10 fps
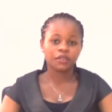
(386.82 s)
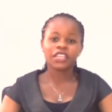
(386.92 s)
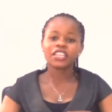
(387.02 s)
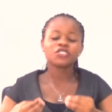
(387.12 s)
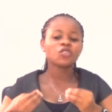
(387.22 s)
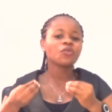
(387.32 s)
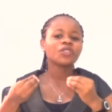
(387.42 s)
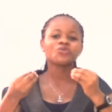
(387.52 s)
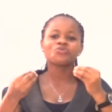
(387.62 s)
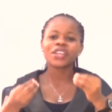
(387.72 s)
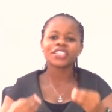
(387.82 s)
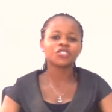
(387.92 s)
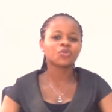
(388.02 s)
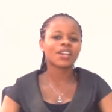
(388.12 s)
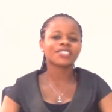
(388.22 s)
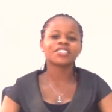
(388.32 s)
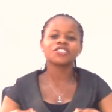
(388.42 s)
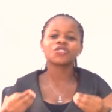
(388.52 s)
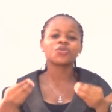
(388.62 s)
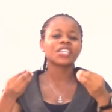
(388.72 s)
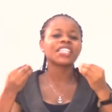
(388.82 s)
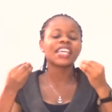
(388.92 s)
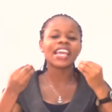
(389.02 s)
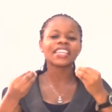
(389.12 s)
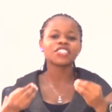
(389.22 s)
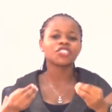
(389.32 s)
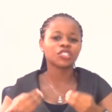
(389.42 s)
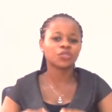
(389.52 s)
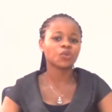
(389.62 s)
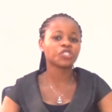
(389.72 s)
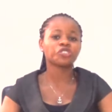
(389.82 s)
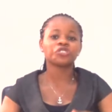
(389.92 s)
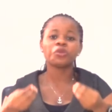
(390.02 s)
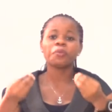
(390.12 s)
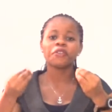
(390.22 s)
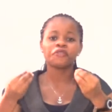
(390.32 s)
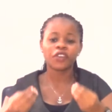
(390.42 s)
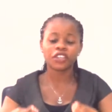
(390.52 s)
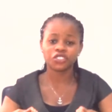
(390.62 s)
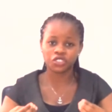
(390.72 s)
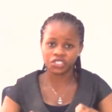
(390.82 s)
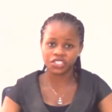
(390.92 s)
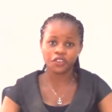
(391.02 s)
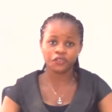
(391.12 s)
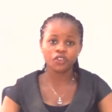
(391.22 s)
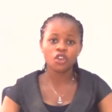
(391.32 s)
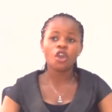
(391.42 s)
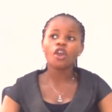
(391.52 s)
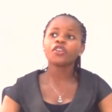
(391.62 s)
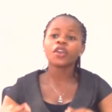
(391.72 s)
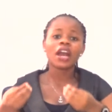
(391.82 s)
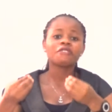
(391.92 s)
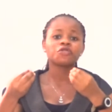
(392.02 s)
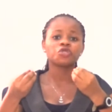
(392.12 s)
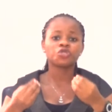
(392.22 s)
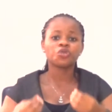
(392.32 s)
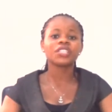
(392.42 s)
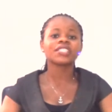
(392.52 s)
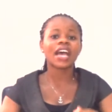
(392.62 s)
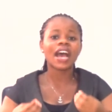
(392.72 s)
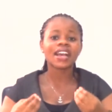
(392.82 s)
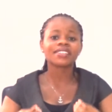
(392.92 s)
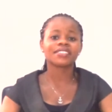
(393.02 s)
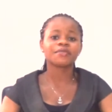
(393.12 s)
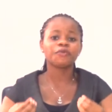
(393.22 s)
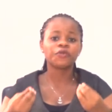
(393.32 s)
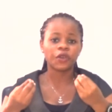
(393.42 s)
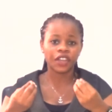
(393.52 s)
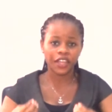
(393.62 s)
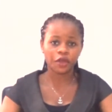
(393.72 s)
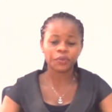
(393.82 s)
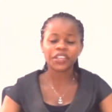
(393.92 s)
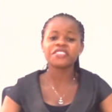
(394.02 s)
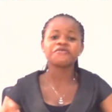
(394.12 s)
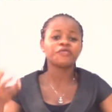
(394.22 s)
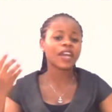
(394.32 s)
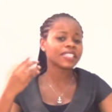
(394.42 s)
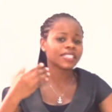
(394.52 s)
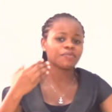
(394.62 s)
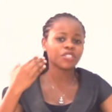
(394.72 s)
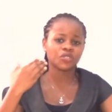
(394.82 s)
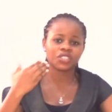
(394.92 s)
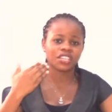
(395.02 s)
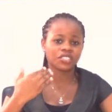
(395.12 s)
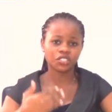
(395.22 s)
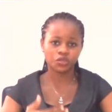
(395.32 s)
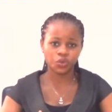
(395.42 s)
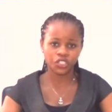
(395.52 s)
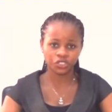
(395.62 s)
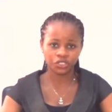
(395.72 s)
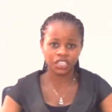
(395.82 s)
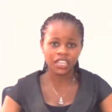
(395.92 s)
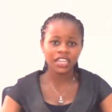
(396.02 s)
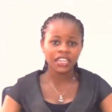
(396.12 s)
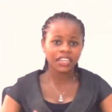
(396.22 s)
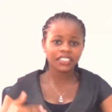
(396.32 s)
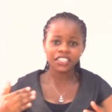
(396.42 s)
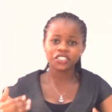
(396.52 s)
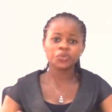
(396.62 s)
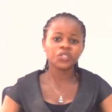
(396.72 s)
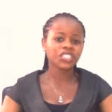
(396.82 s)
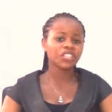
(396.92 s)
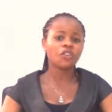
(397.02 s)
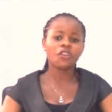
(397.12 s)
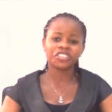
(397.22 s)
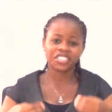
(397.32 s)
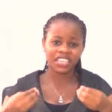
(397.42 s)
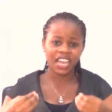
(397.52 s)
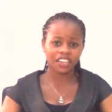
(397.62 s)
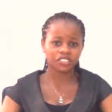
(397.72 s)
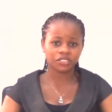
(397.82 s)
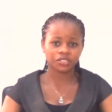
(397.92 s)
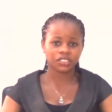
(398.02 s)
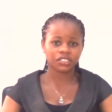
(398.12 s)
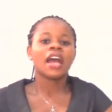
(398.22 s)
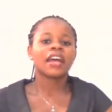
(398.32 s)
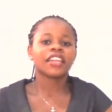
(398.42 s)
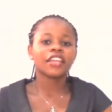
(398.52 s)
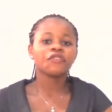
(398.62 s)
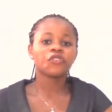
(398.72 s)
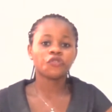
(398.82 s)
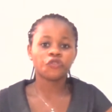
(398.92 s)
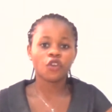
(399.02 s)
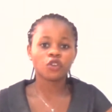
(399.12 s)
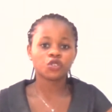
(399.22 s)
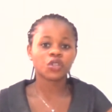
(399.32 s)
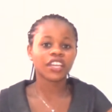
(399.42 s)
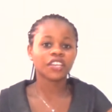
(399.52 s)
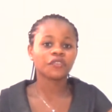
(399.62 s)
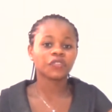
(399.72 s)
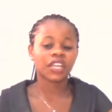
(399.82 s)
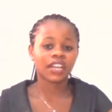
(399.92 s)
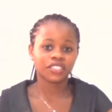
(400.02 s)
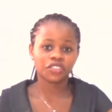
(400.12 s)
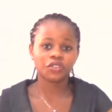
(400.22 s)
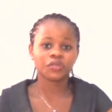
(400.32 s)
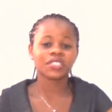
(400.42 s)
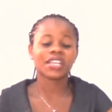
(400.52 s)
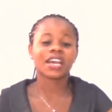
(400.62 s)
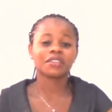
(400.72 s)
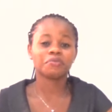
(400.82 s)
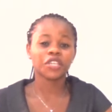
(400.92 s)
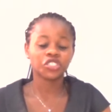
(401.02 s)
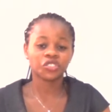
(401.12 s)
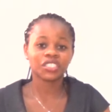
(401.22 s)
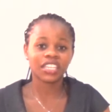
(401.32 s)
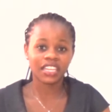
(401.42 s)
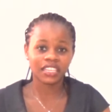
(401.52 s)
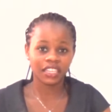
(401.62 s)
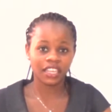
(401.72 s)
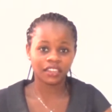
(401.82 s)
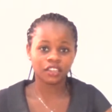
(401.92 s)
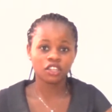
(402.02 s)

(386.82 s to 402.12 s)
He is always ready to assist you in any situation you may find yourself. All you have to do is ask him for help, invite him into that situation, and then you will see God in action. And if you fall to any of the categories I had mentioned earlier,